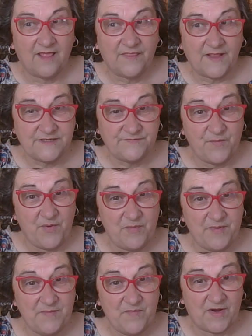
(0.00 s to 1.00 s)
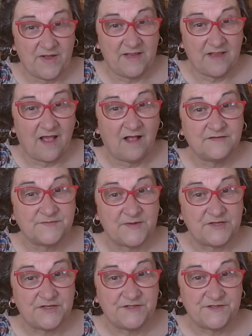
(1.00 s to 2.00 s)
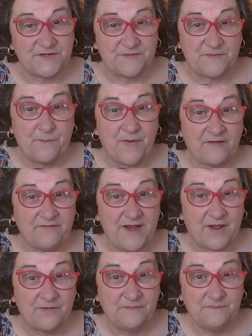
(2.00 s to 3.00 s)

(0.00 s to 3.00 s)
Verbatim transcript: Thanks for popping by. I'll speak to you soon. Bye for now.